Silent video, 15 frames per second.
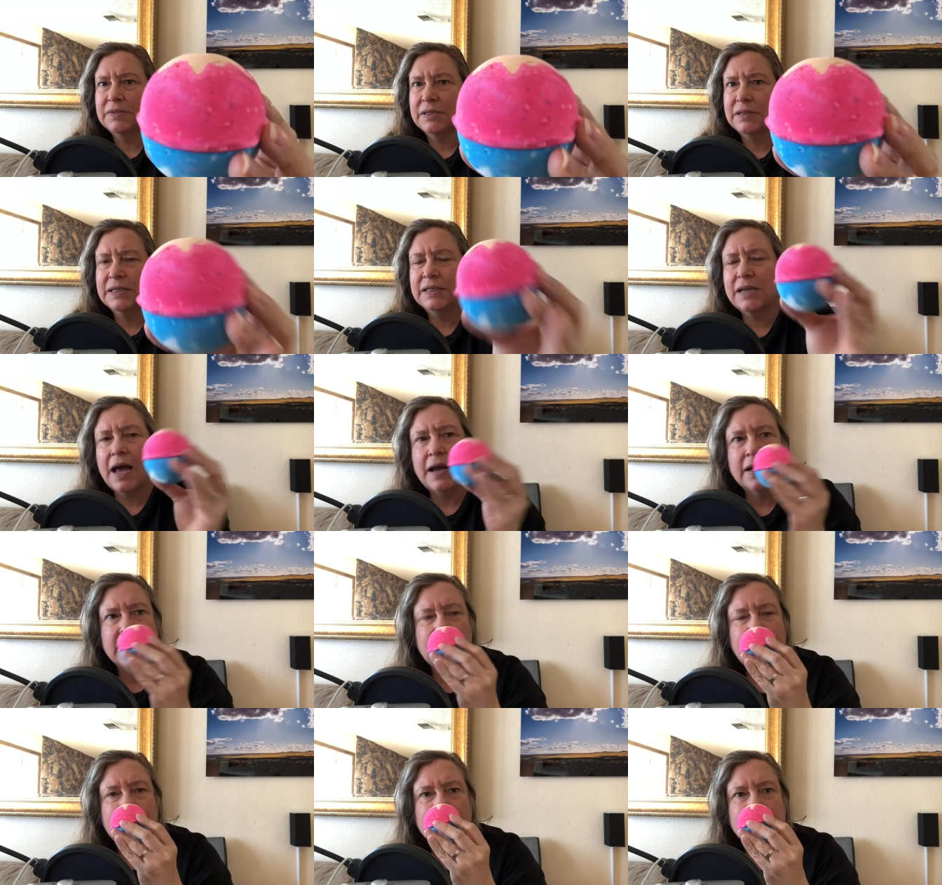it's kind of
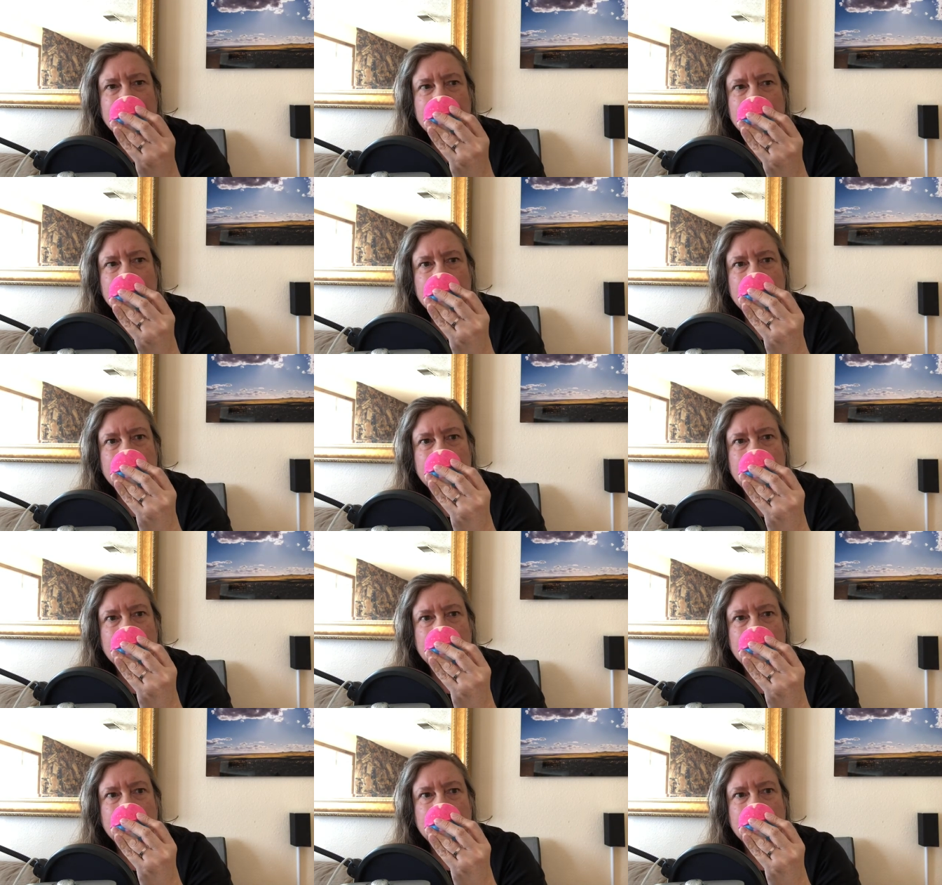nice
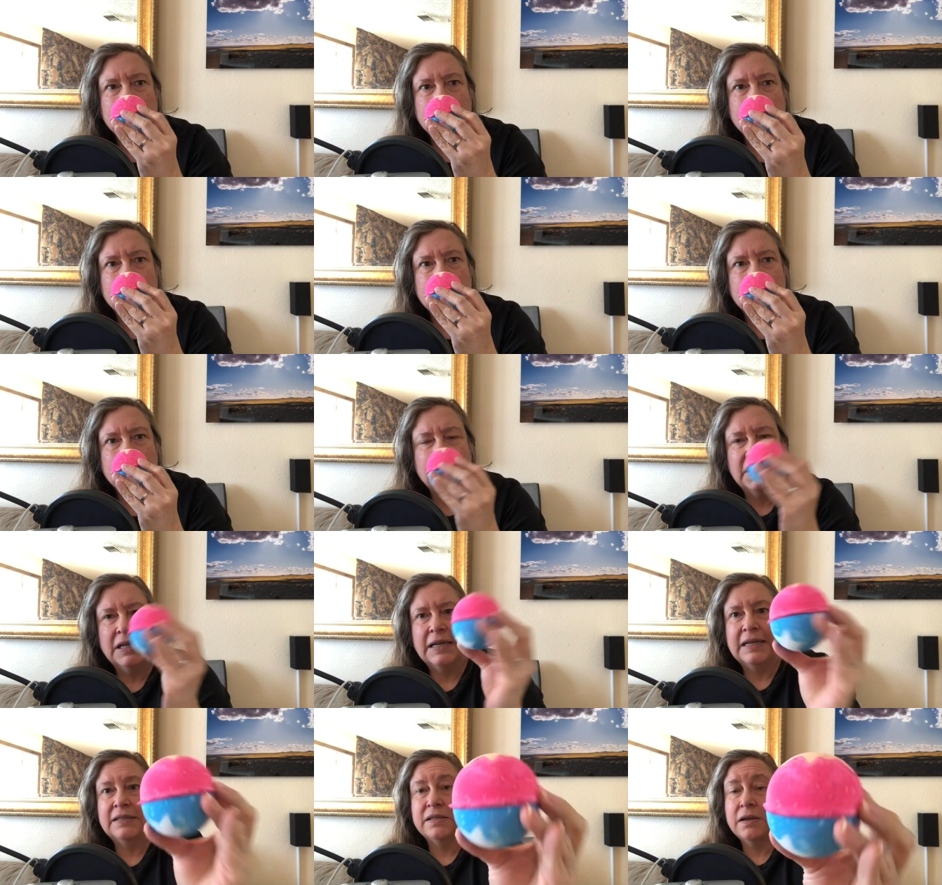but
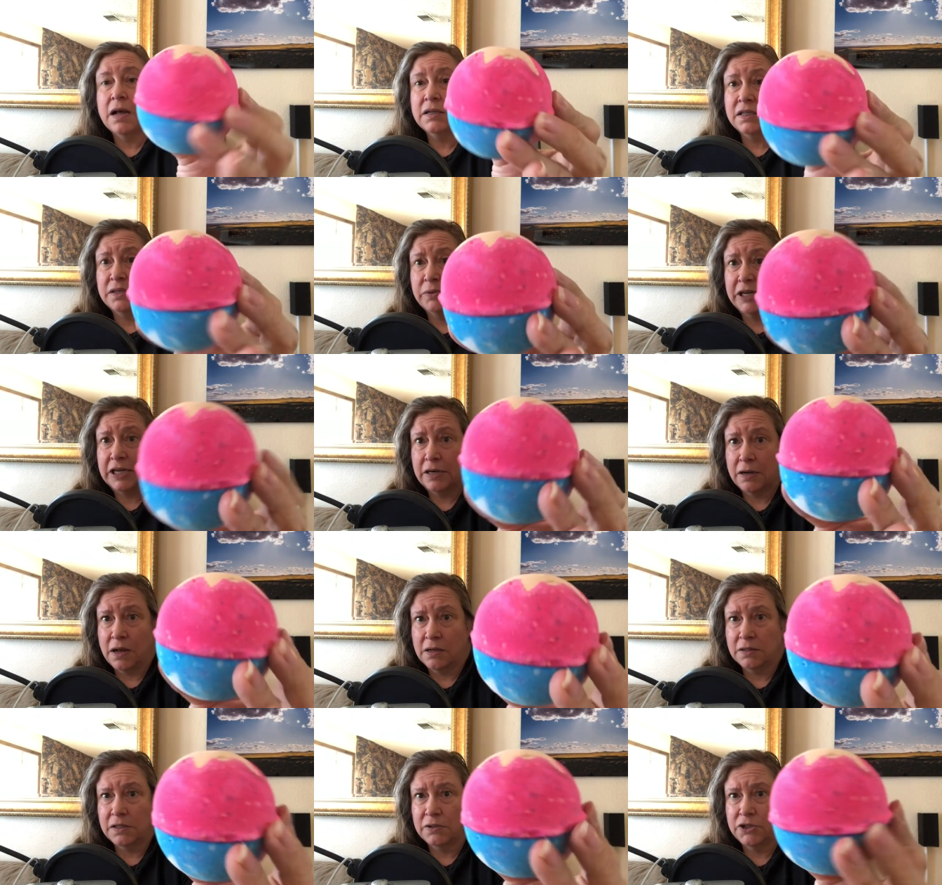it's not sweet at
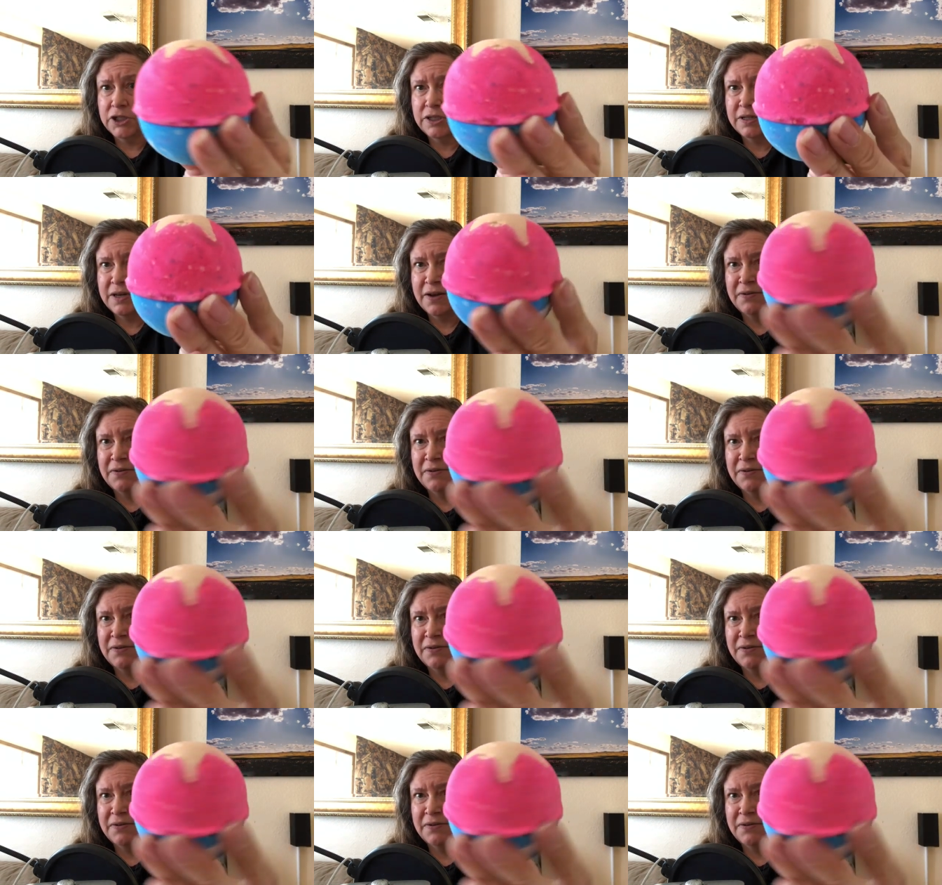all, so just know